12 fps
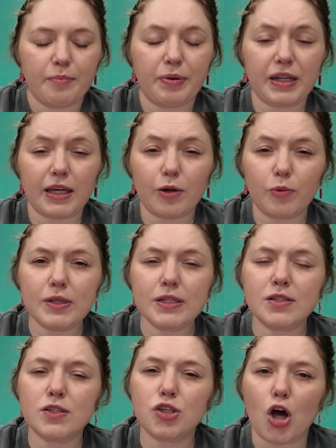but it was
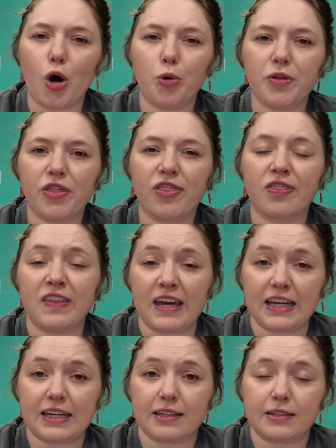so
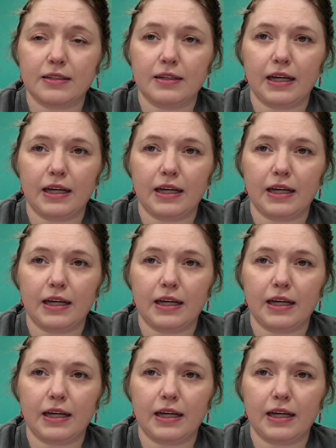thick.